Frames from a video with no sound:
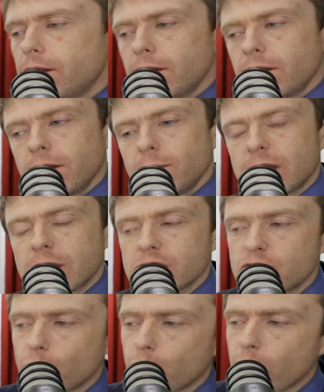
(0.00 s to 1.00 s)
because
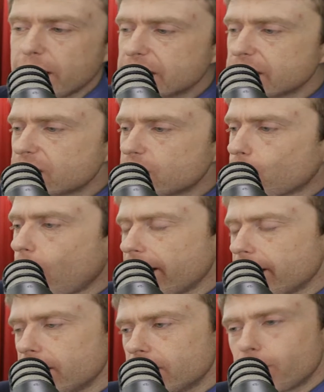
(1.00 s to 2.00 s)
you're racist. You're white.
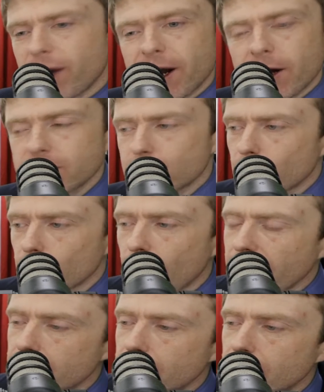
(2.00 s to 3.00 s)
Your parents were
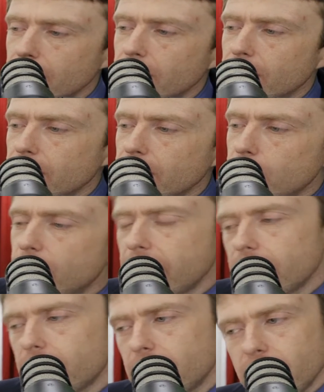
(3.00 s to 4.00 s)
white. You
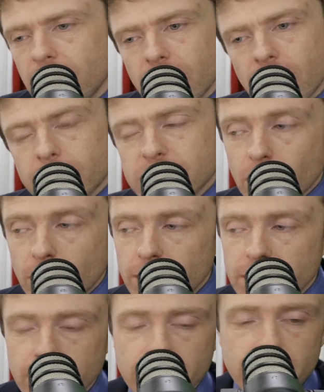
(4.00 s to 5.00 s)
can't. I'm sorry,
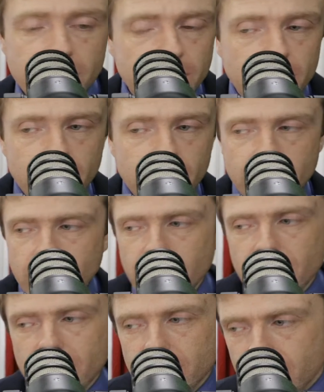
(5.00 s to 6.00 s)
kids.
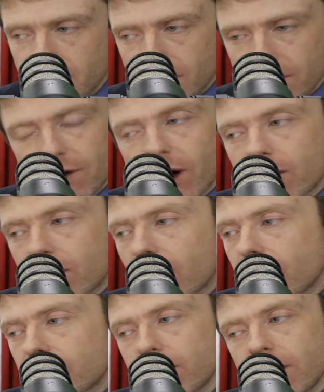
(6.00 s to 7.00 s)
It's not your
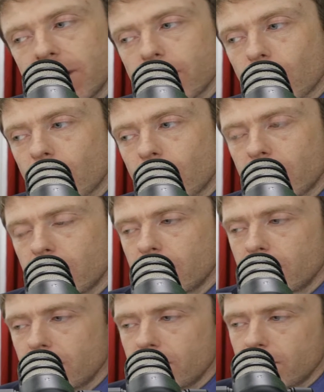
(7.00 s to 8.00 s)
country anymore.
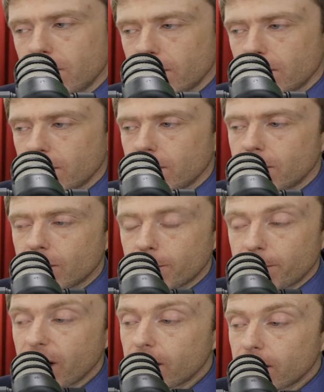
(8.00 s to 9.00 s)
Your
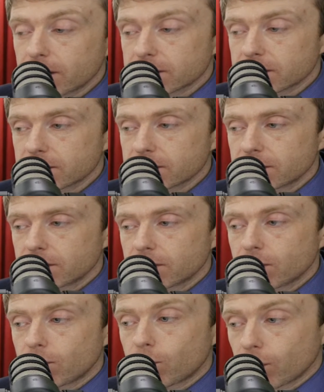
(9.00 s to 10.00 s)
parents
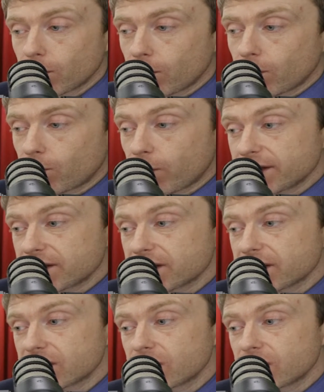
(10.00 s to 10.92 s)
were racist